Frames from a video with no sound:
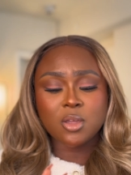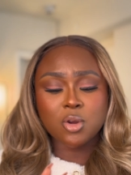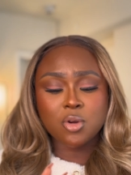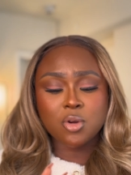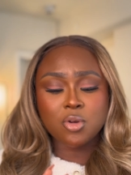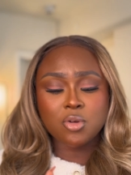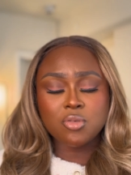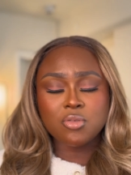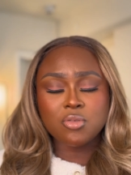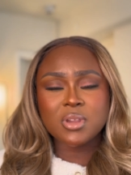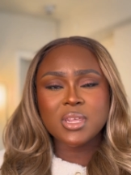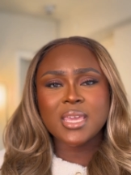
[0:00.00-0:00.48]

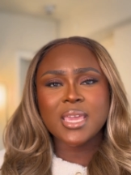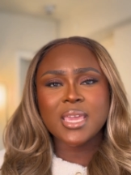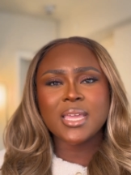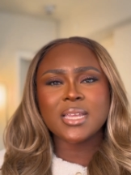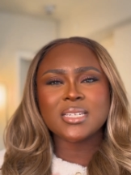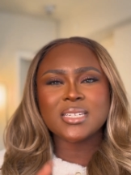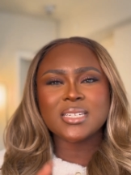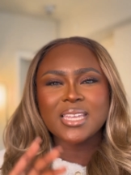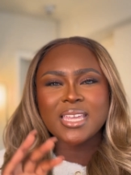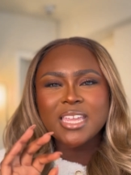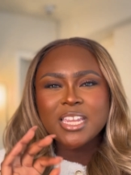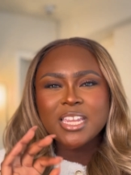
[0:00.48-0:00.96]

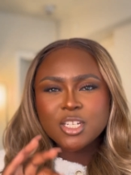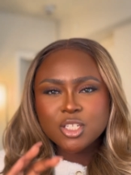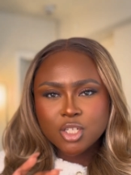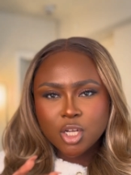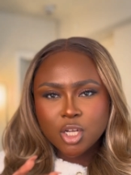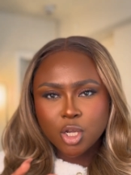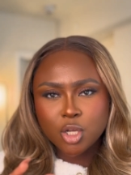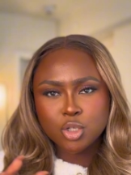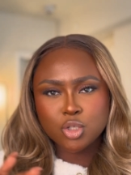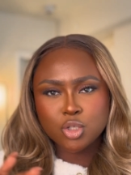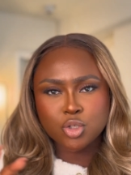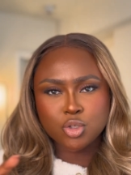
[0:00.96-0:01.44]
create
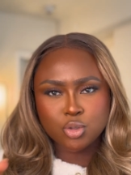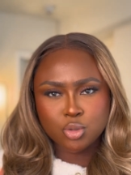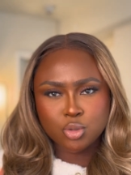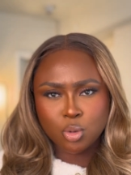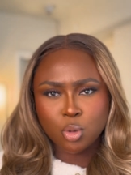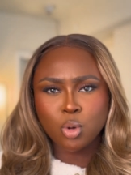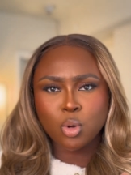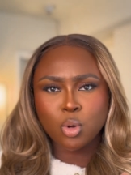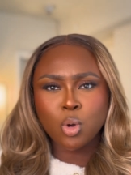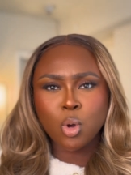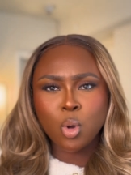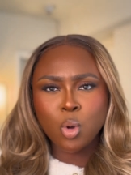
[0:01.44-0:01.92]

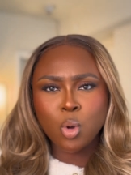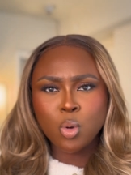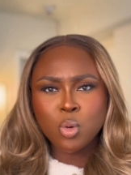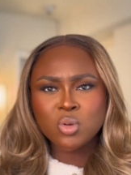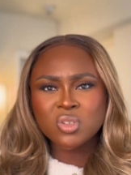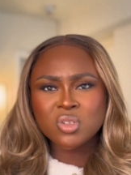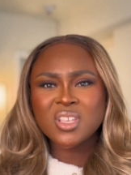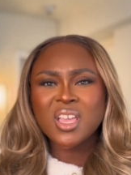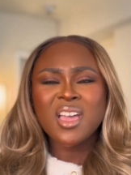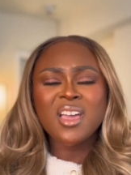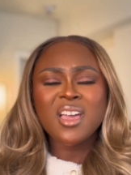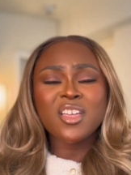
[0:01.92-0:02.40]
intentional
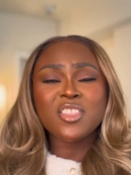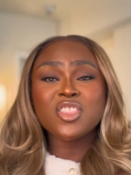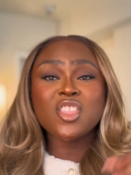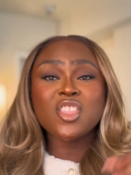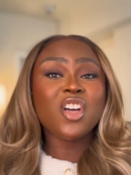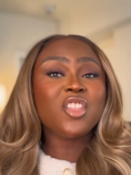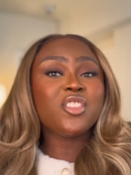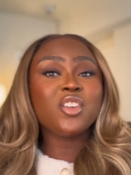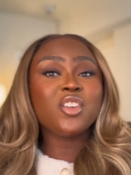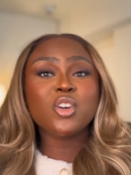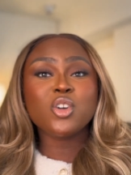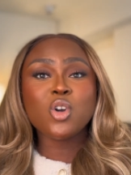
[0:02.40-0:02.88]
goals,
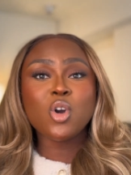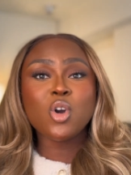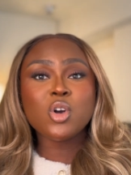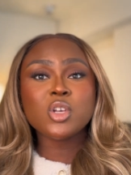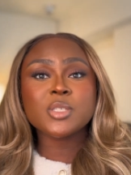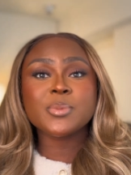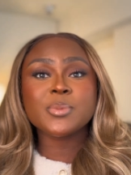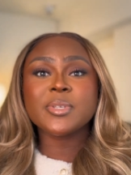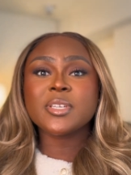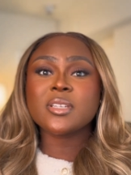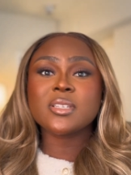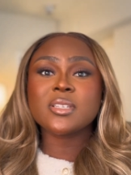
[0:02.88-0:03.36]
not the goals
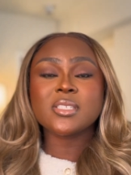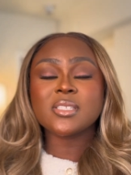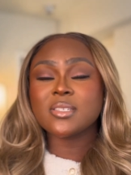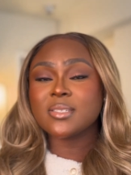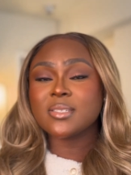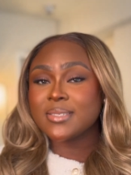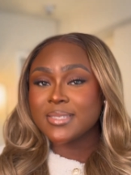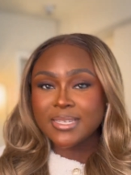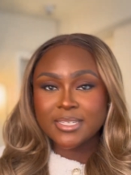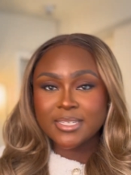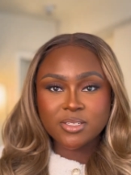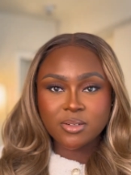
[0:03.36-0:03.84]
because you
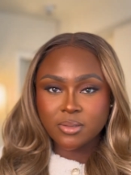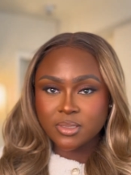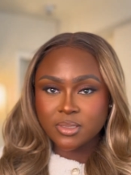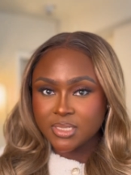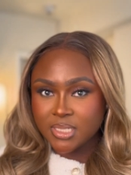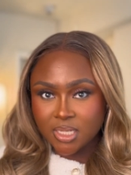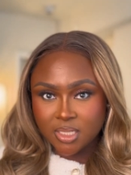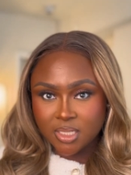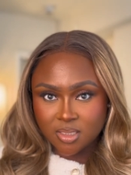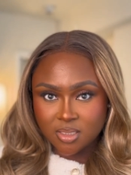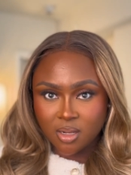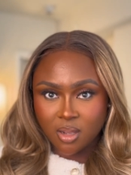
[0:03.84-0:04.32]
see it on
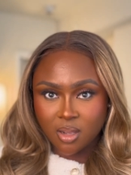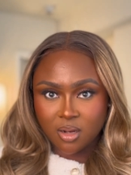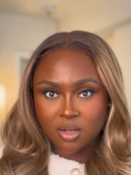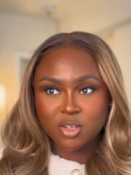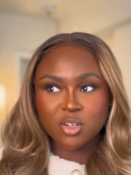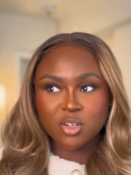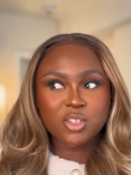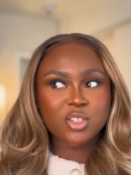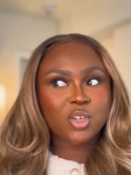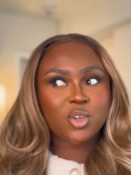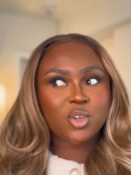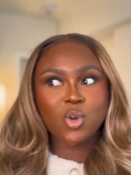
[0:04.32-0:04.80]
TikTok,
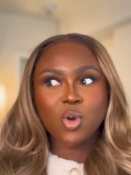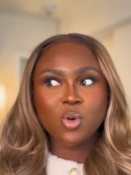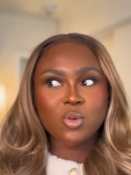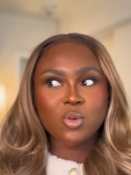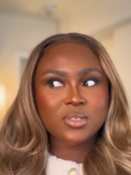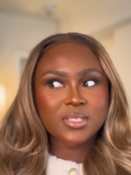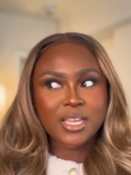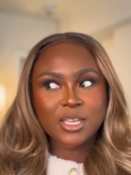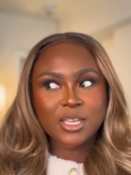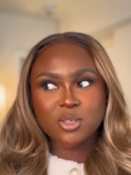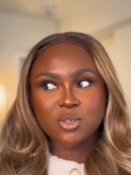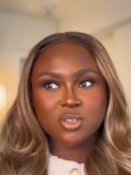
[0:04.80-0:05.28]
not the goals
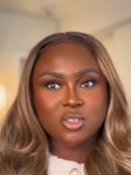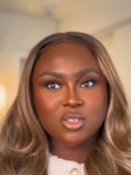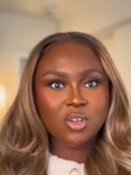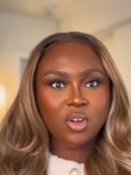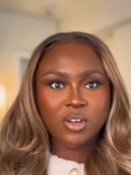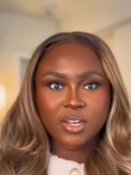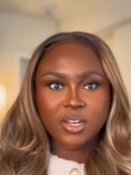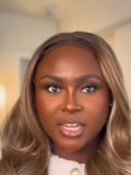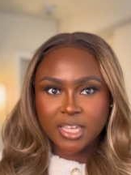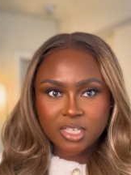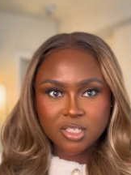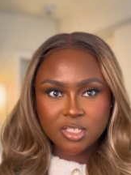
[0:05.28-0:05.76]
that you saw
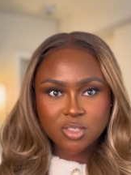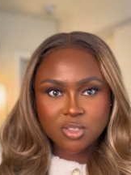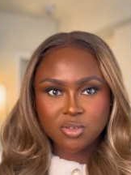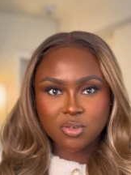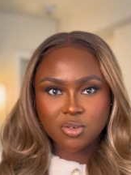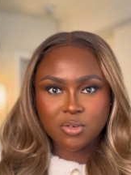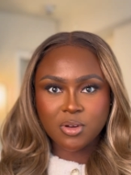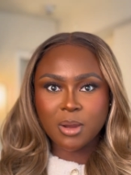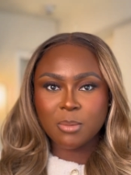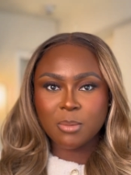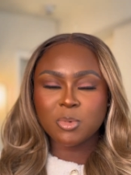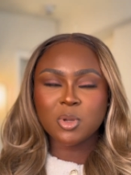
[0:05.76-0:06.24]
on
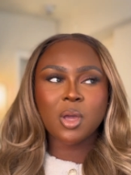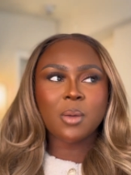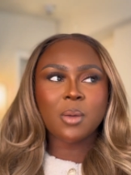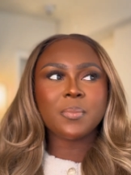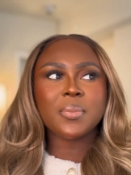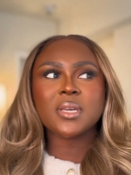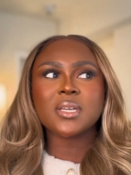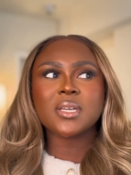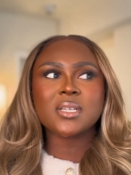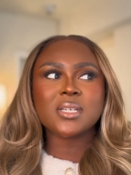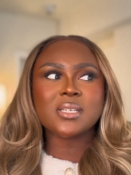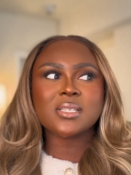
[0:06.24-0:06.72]
Instagram, not
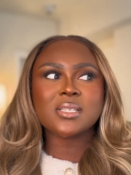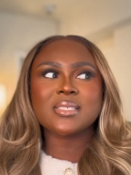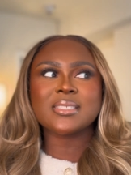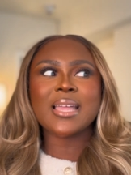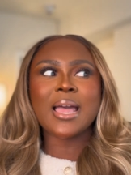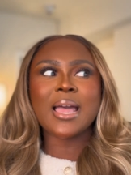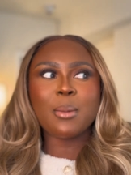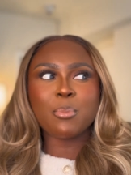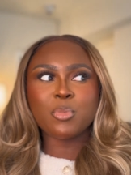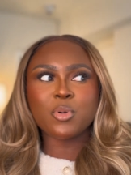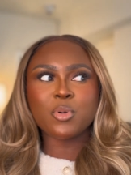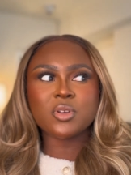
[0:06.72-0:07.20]
because
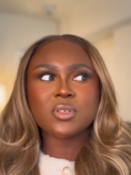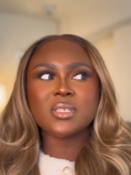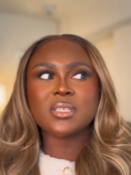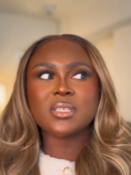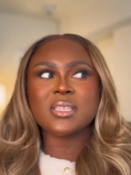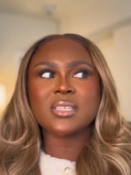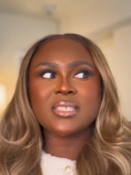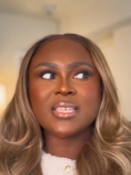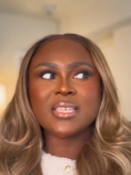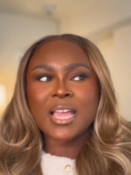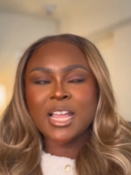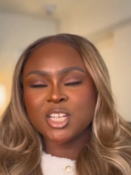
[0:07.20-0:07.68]
that person
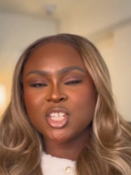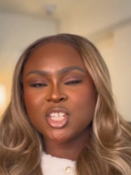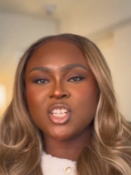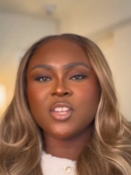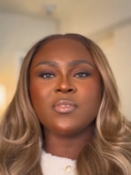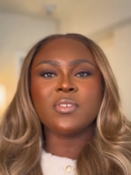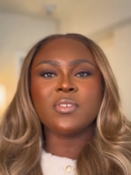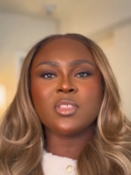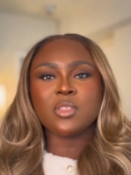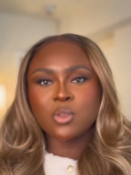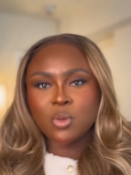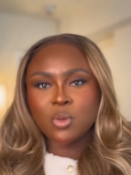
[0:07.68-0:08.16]
is
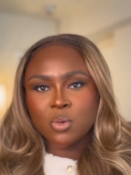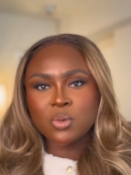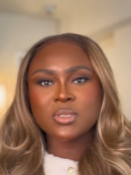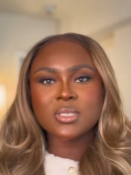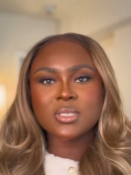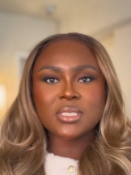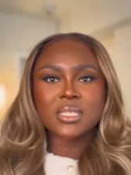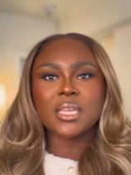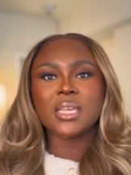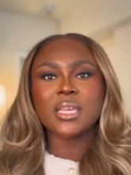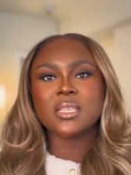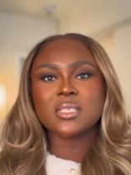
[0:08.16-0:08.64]
achieving those
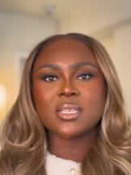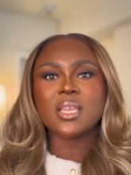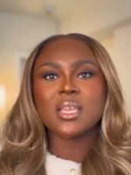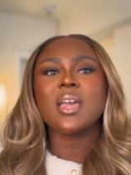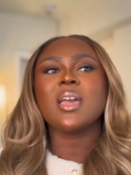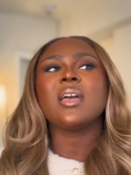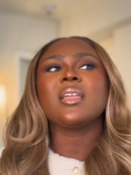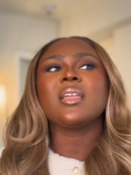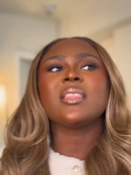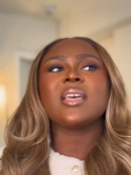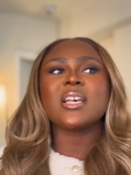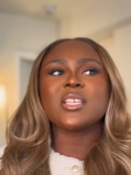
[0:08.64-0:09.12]
things,
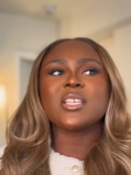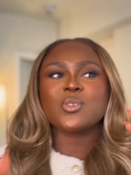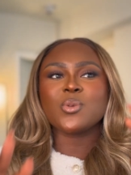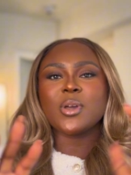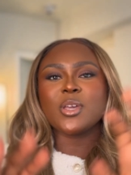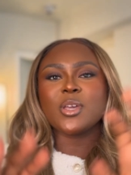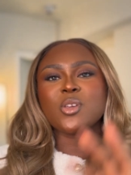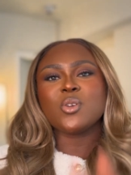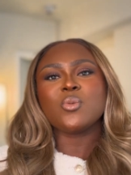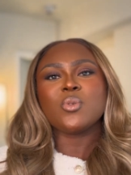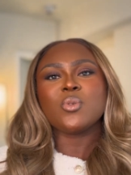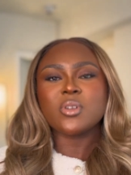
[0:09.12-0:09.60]
that's why
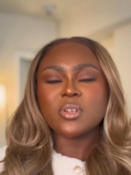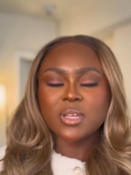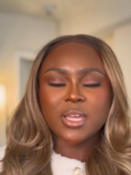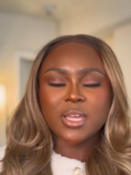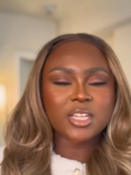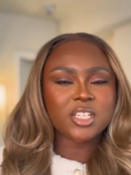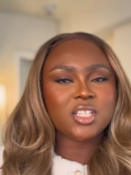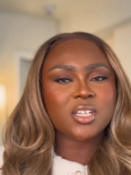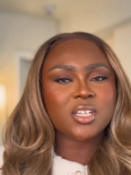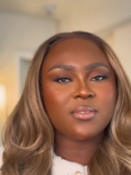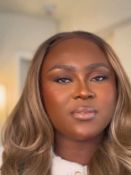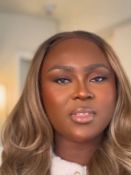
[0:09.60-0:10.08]
you want to
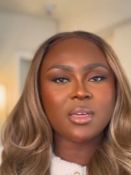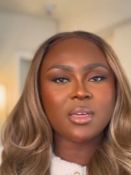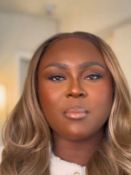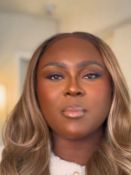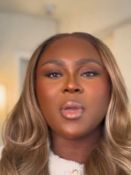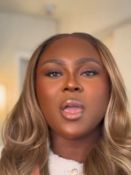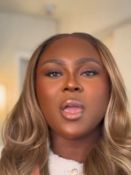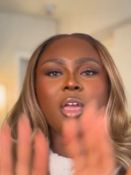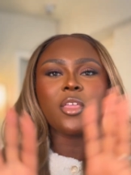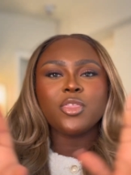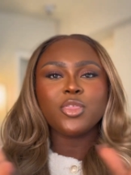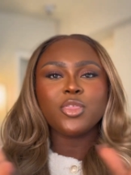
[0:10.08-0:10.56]
achieve them.
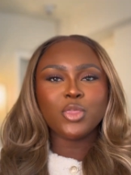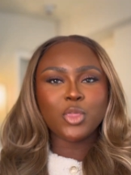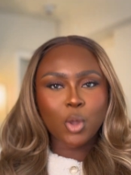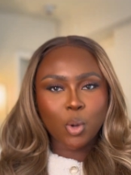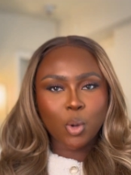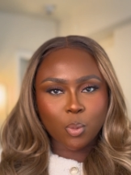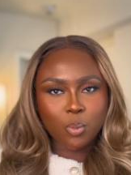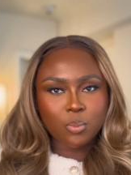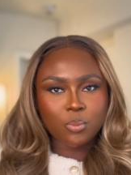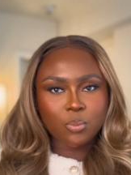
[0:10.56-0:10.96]
No,